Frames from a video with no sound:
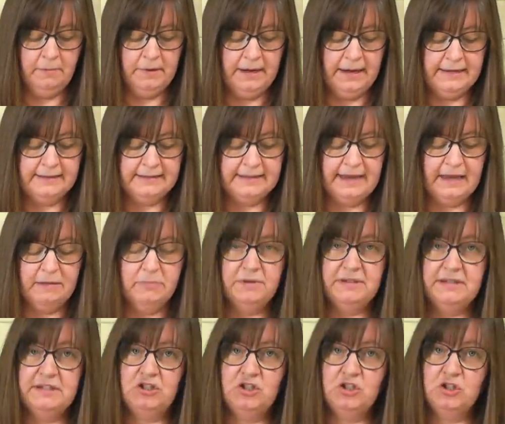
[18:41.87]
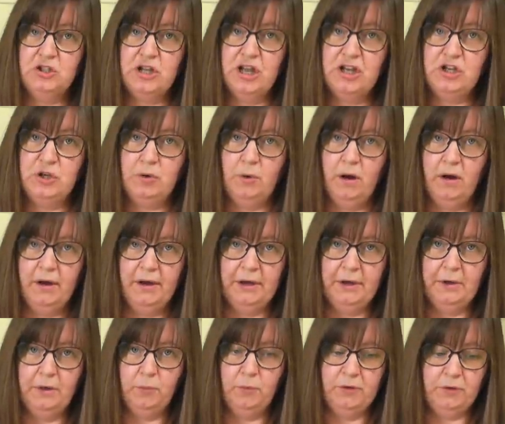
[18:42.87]
place that in position, and you
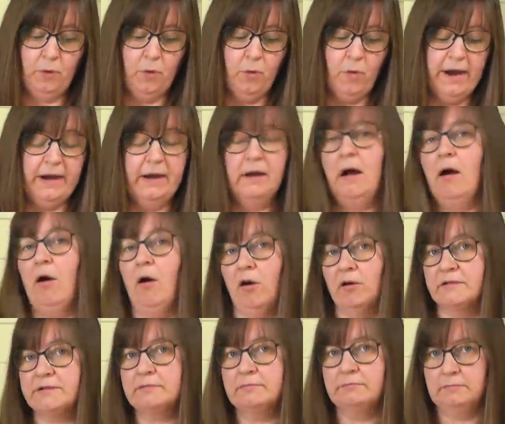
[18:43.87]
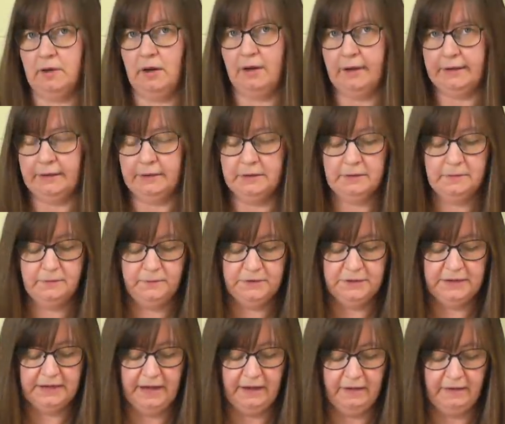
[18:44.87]
iron with quite a hot iron
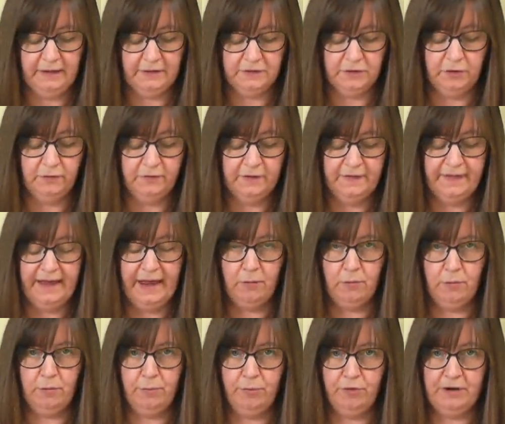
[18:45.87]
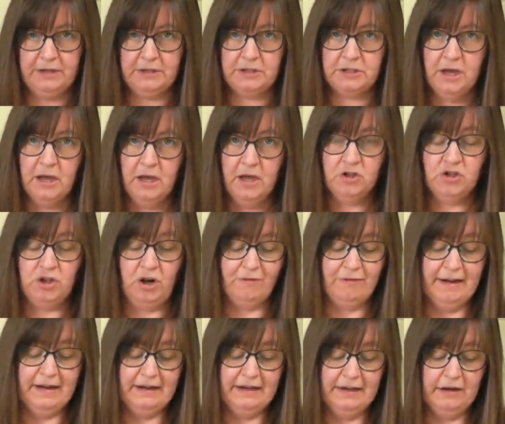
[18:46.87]
to get that off. And that will print
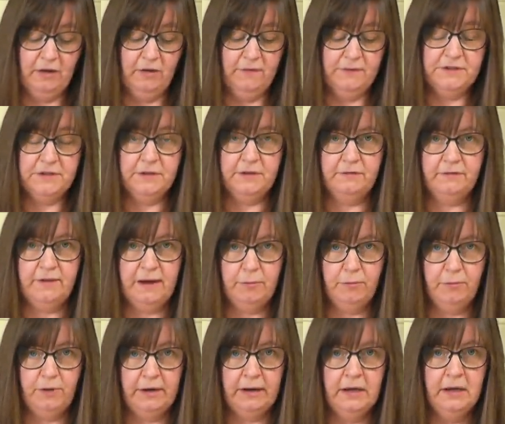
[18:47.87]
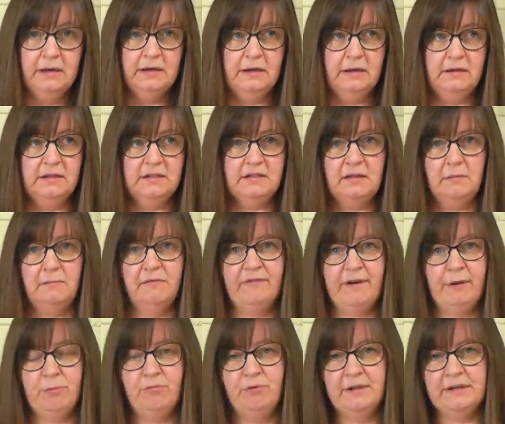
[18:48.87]
directly onto the fabric. Now, there's some
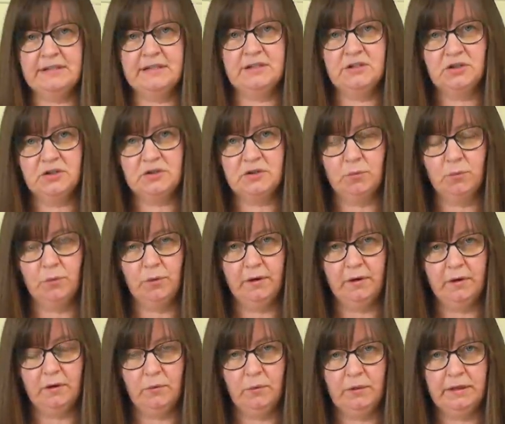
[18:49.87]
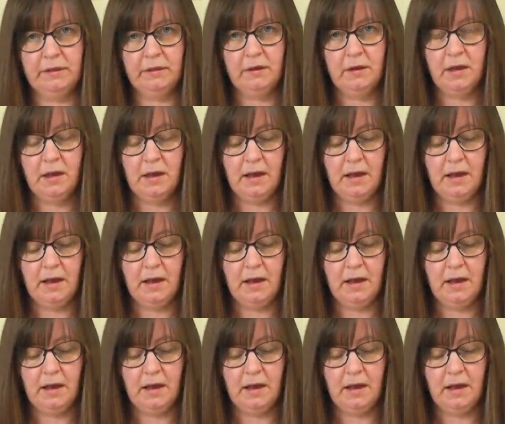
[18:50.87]
fabrics it doesn't work with.